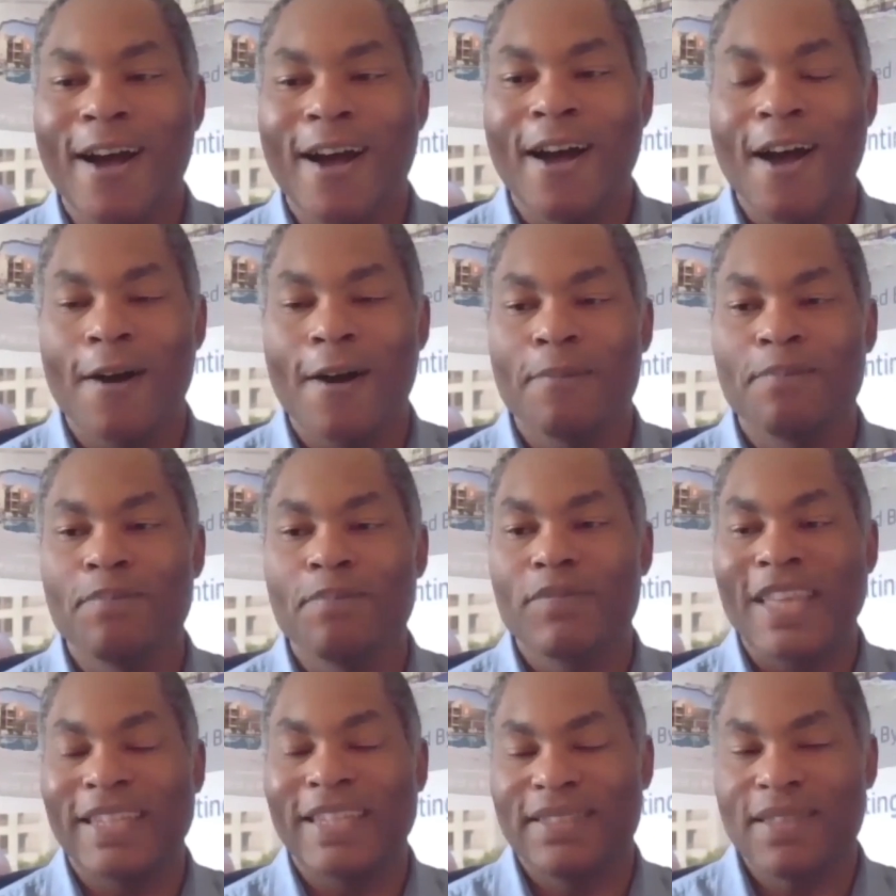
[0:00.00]

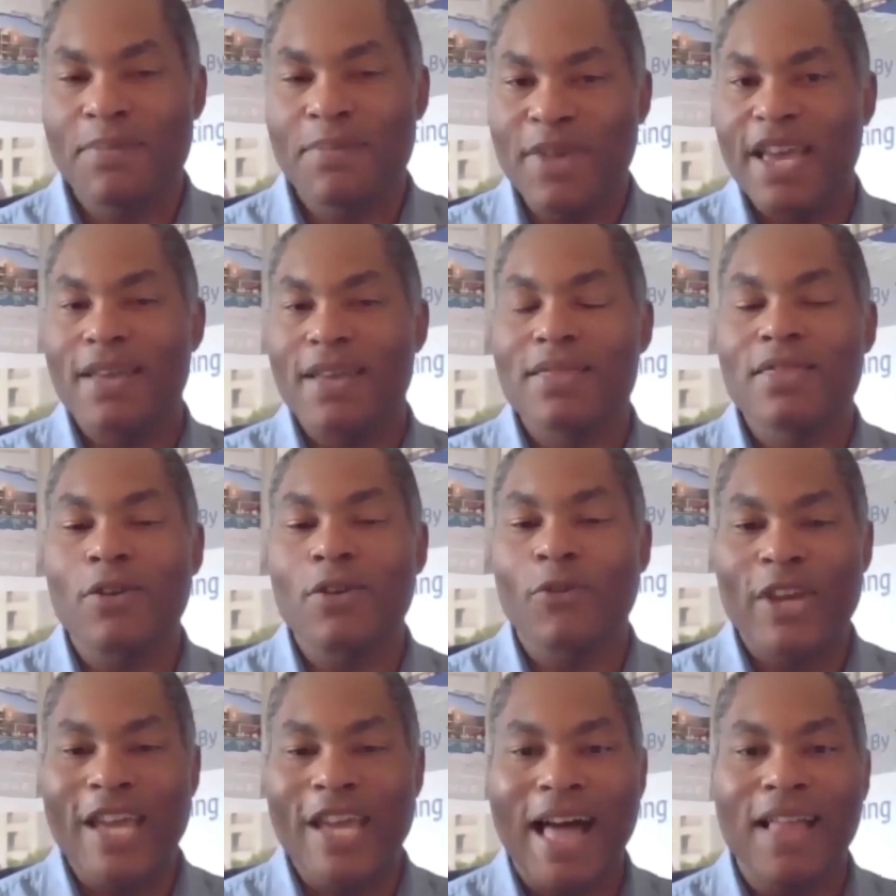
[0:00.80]
That's the myth.
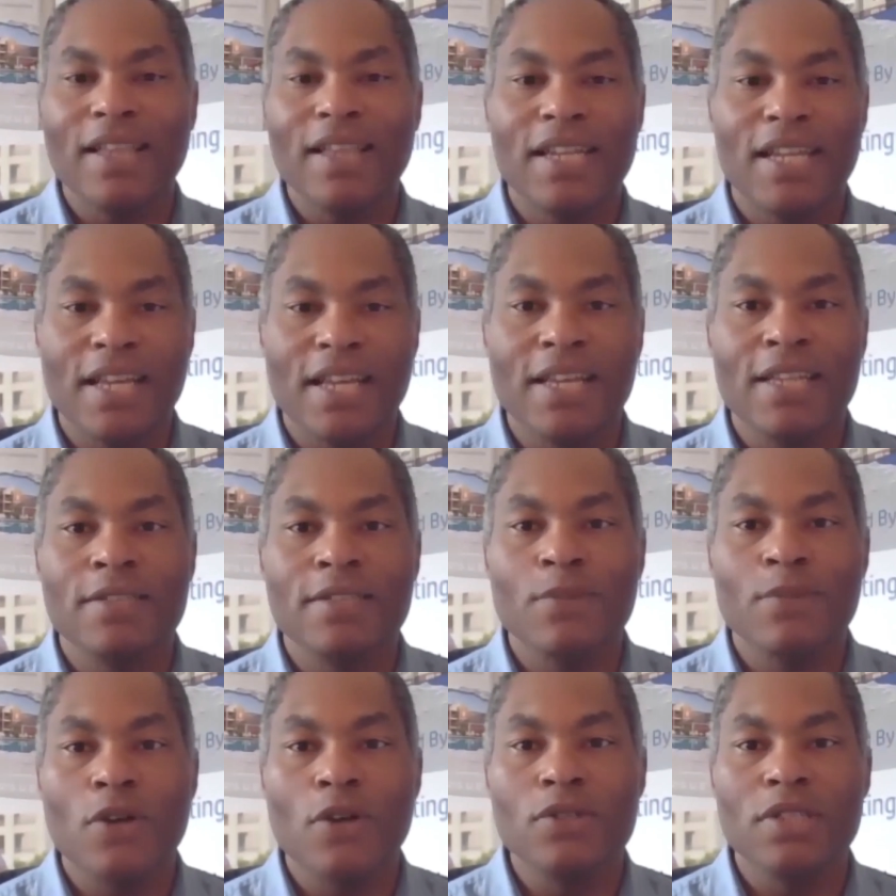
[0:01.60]
The reality
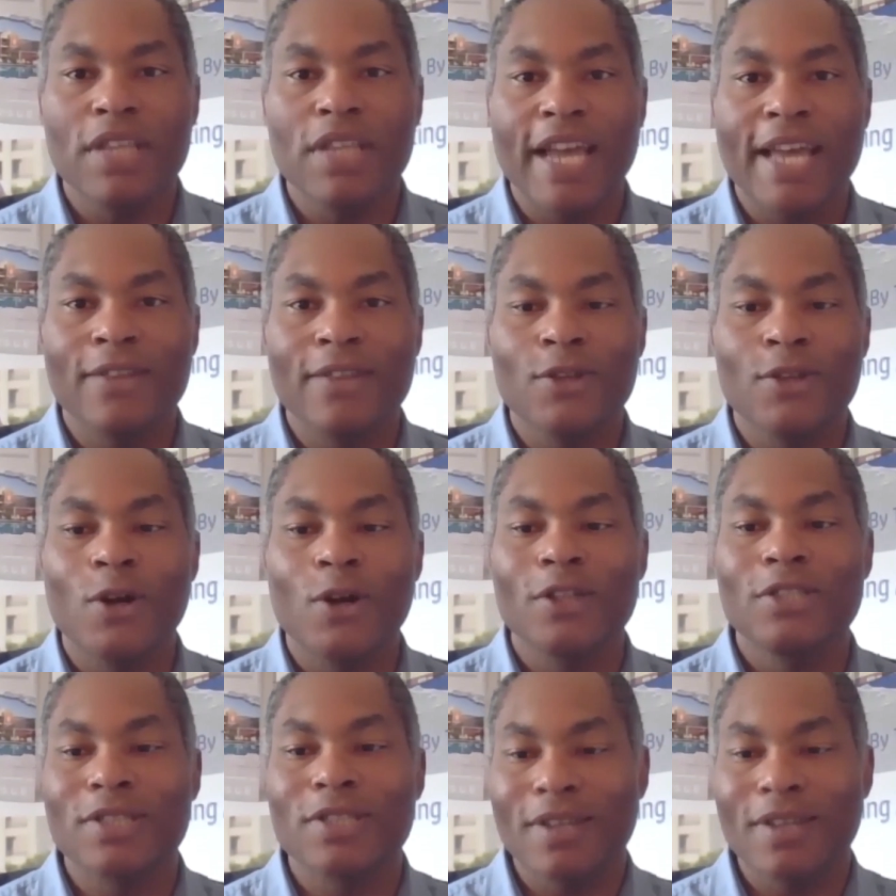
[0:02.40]
is most
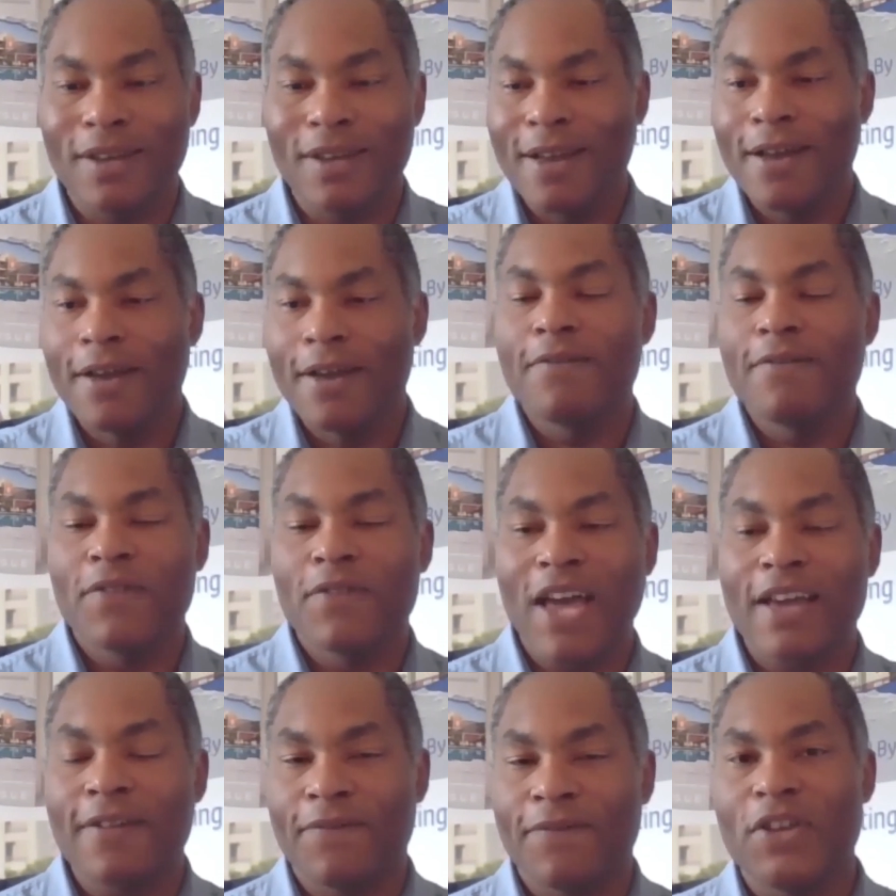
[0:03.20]
landlords
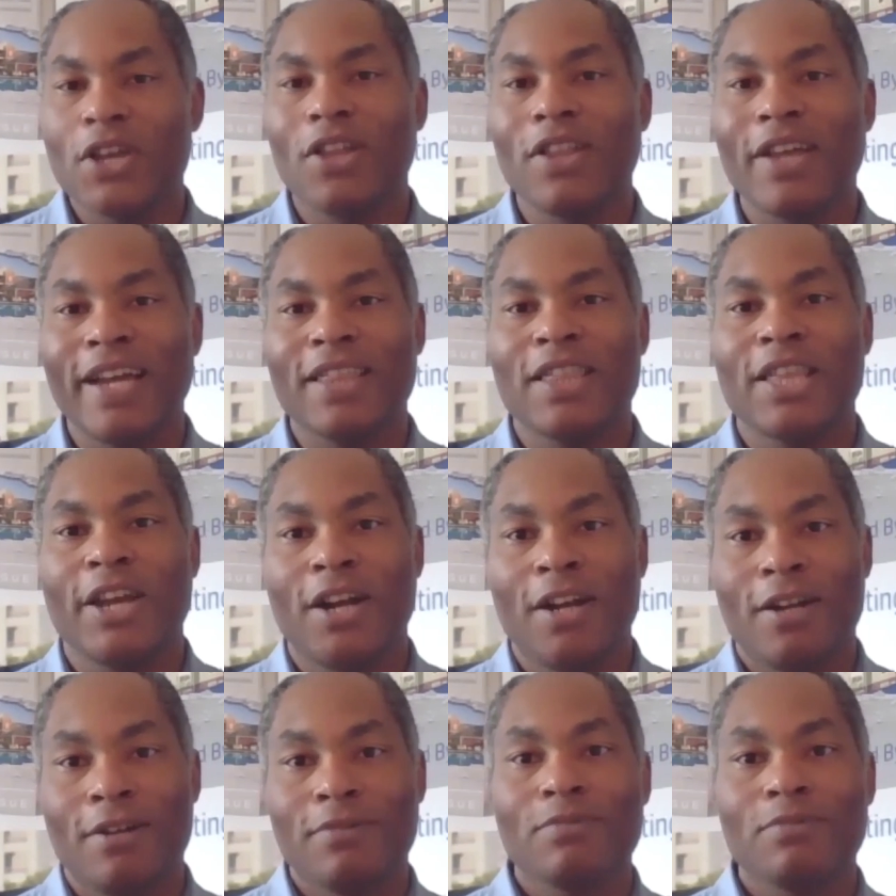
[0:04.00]
kind of feel like
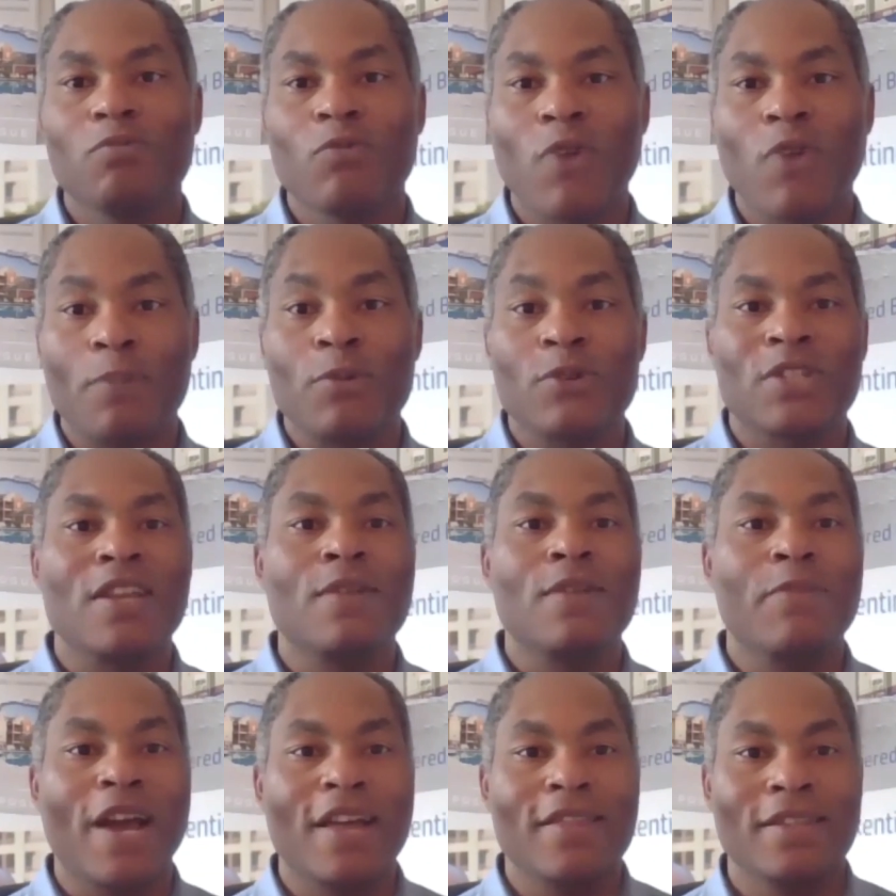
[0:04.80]
they're
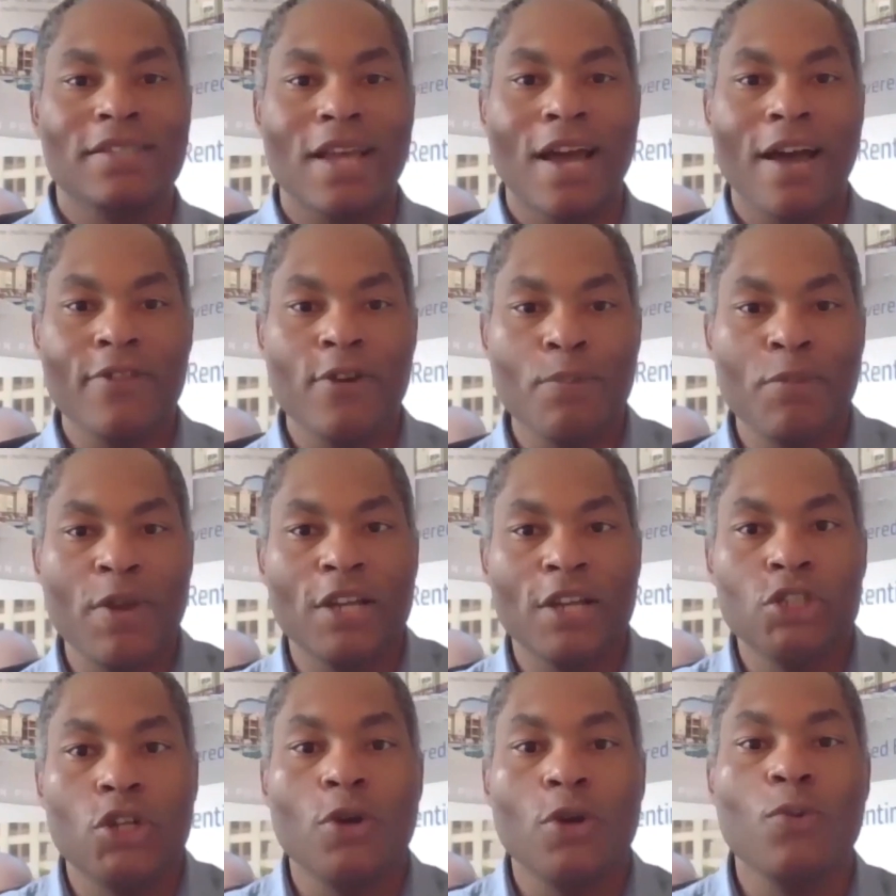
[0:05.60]
represented by this other
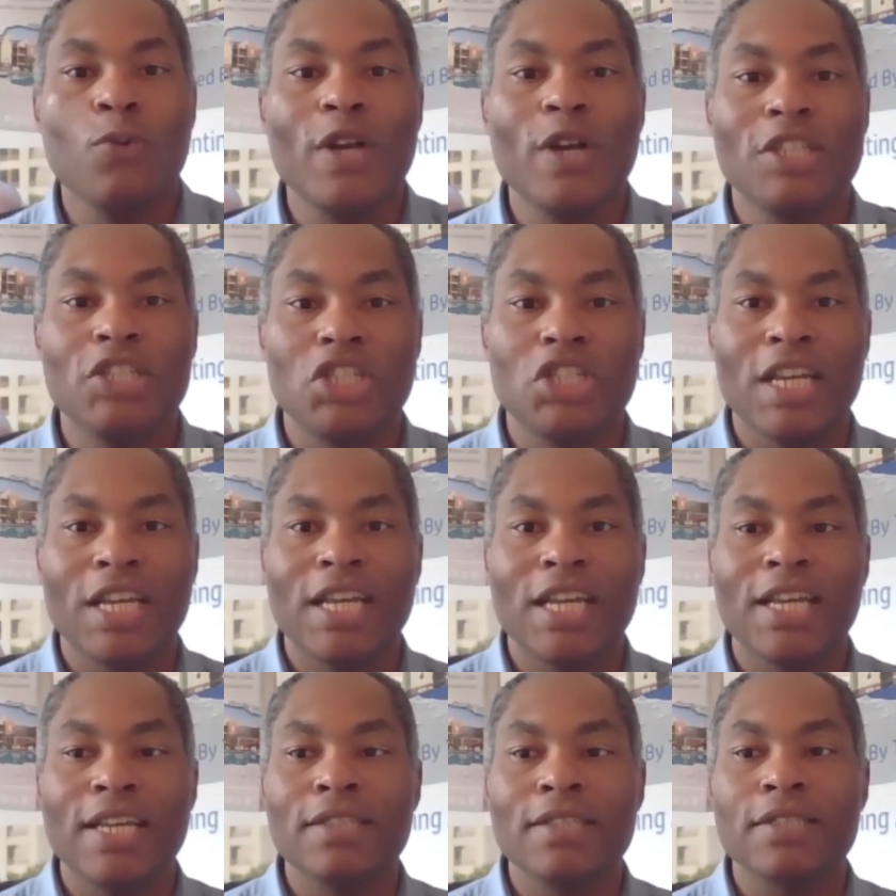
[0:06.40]
picture, which
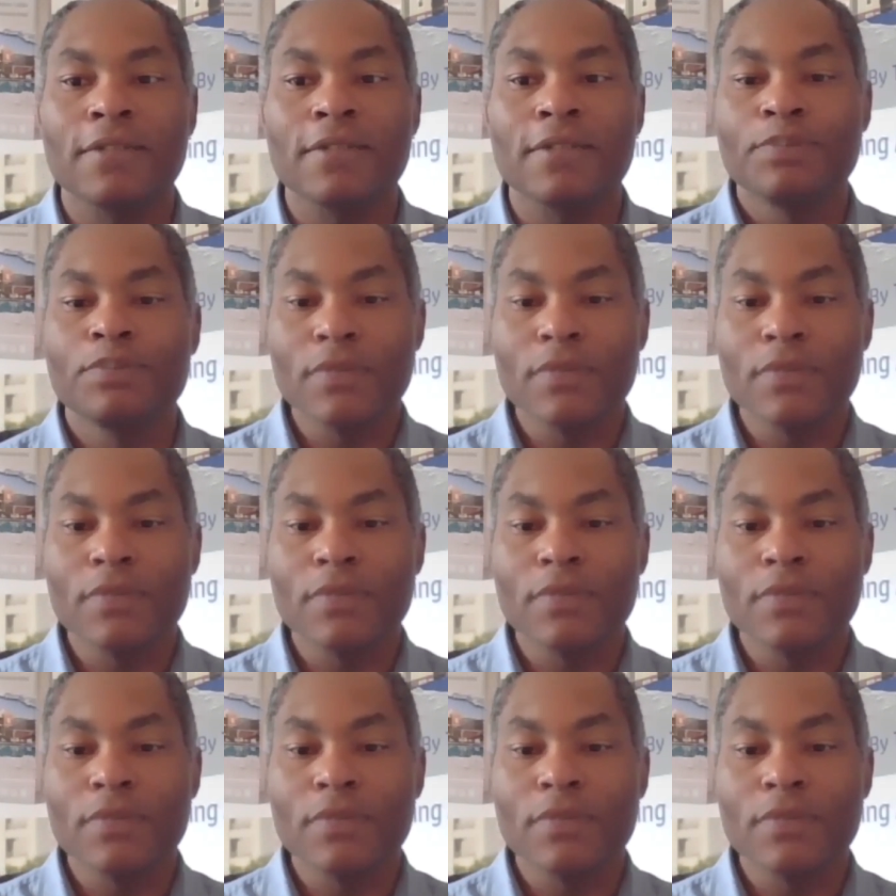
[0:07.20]
is,